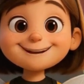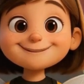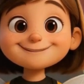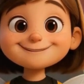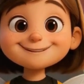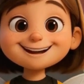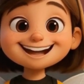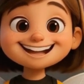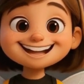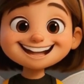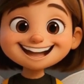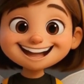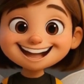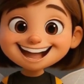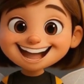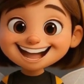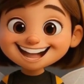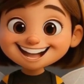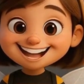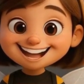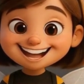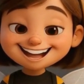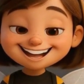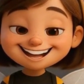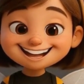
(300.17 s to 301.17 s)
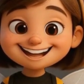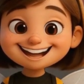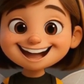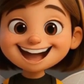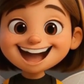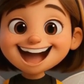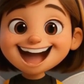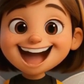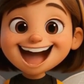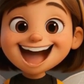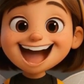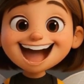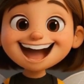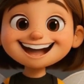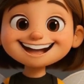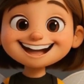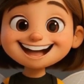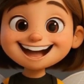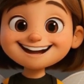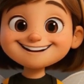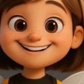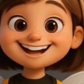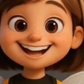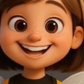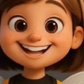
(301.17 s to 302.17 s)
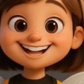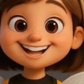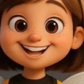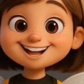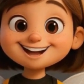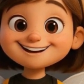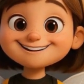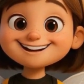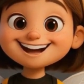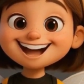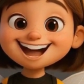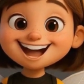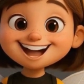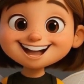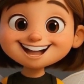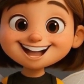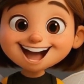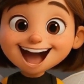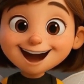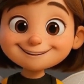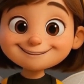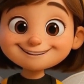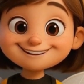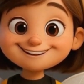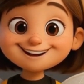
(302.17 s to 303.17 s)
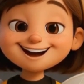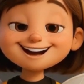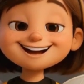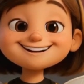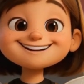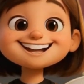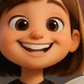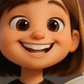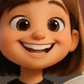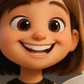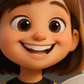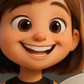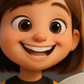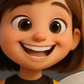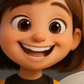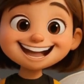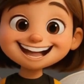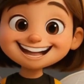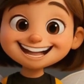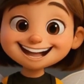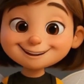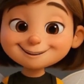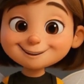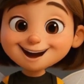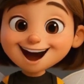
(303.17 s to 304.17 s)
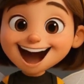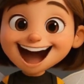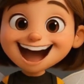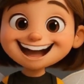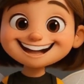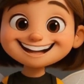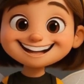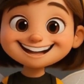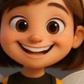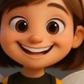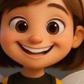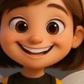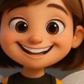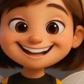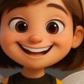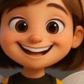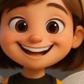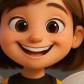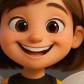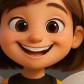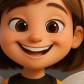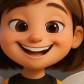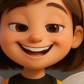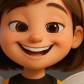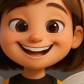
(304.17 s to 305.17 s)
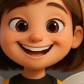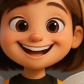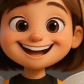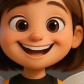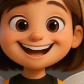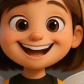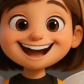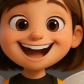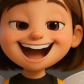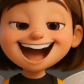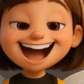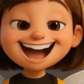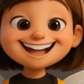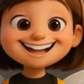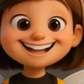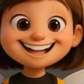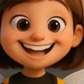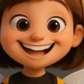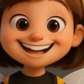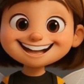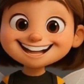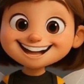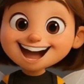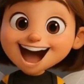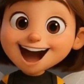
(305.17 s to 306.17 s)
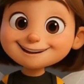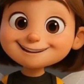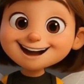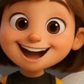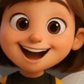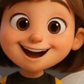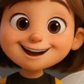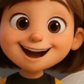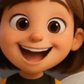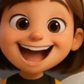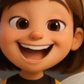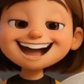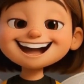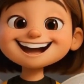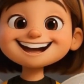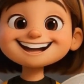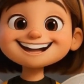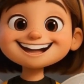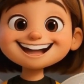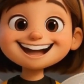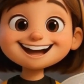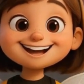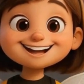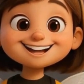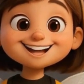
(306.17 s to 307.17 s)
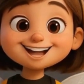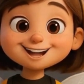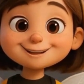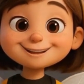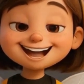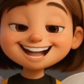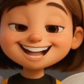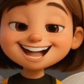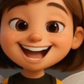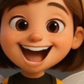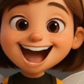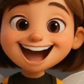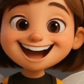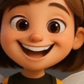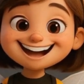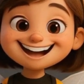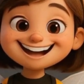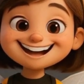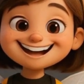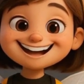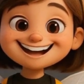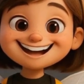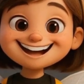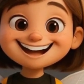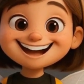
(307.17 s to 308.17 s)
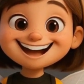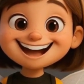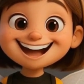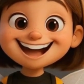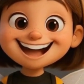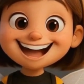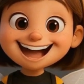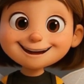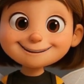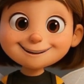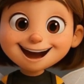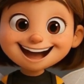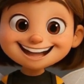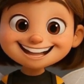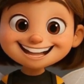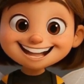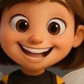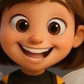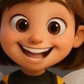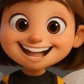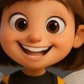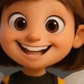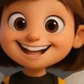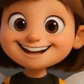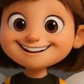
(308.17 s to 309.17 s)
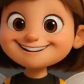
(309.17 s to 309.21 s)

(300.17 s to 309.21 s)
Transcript: busy kitchens, and even a souvenir shop full of sticky surprises. I think Domino ate a little too much honey. He might stick to the